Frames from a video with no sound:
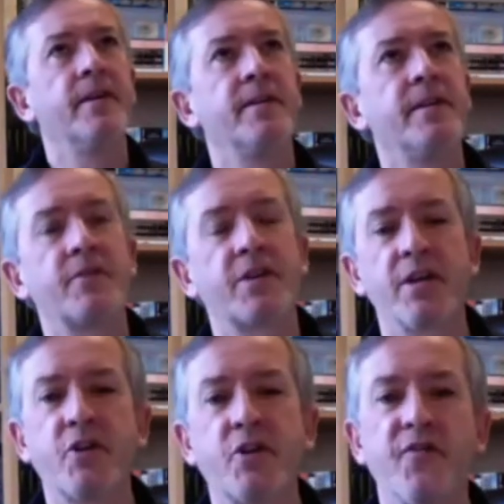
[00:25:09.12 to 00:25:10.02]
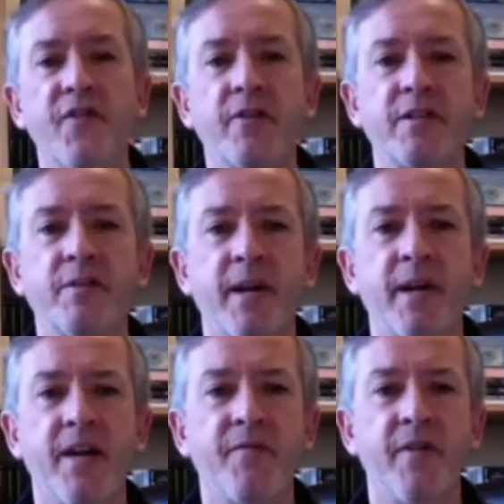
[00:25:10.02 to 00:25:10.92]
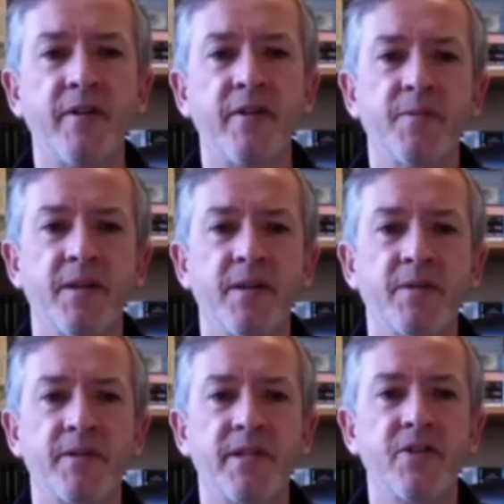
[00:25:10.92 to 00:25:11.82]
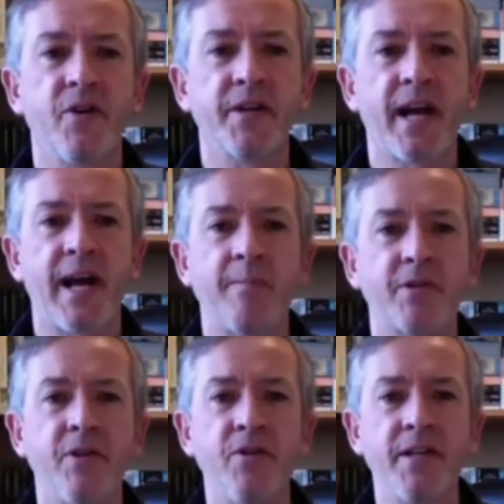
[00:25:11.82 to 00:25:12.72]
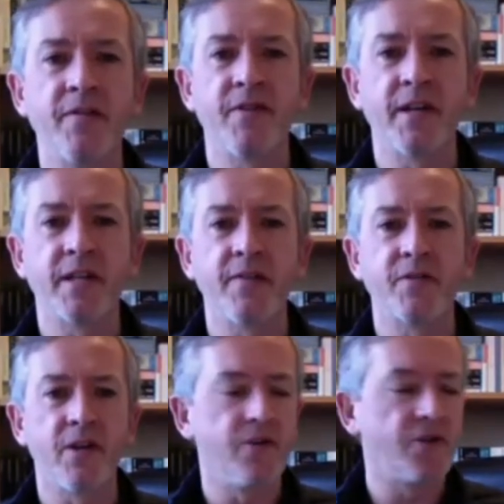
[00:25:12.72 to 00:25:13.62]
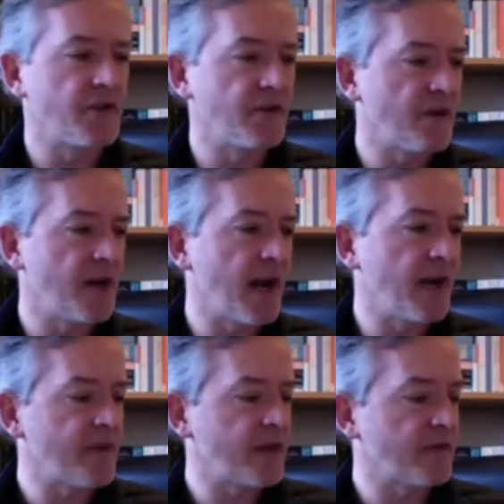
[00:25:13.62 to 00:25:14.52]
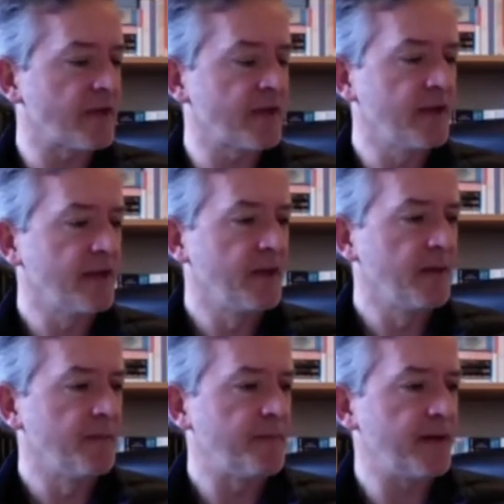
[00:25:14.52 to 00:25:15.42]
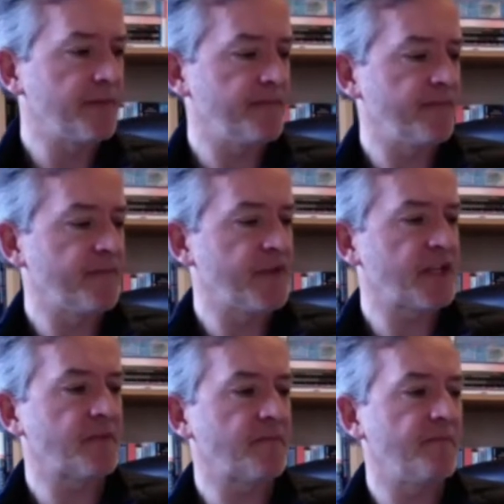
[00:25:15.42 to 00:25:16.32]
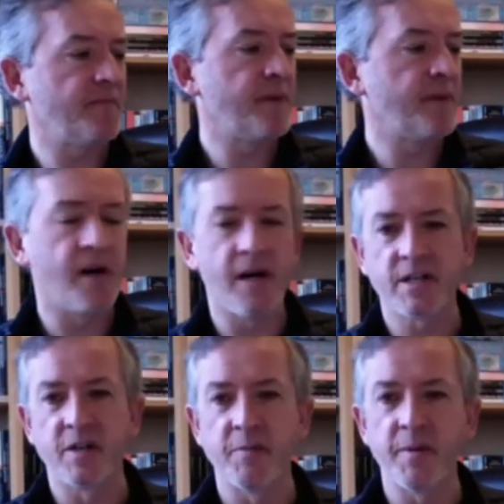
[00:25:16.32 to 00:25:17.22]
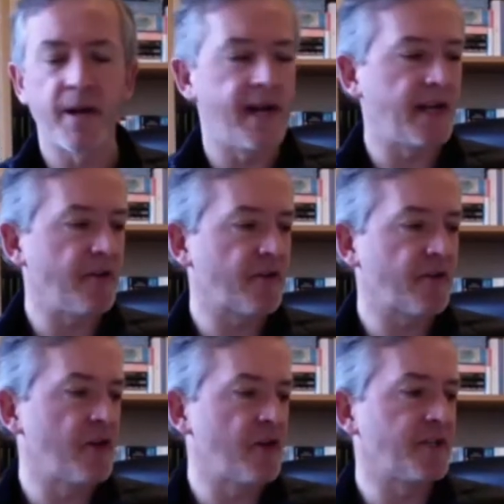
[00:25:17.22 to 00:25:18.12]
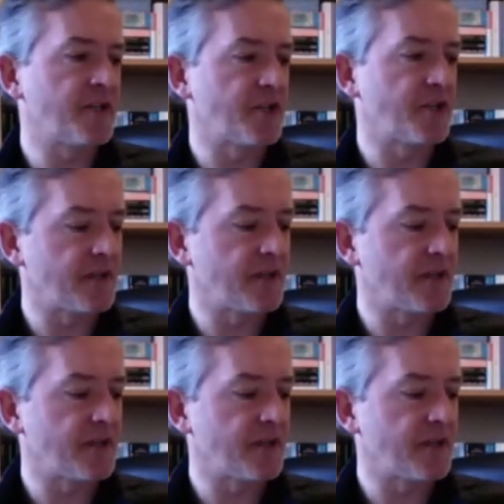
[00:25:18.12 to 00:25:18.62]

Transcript: there are kind of good fingerings and bad fingerings, but sometimes there's not an absolutely definitive solution of right hand fingering. But this is marked to be played in third position.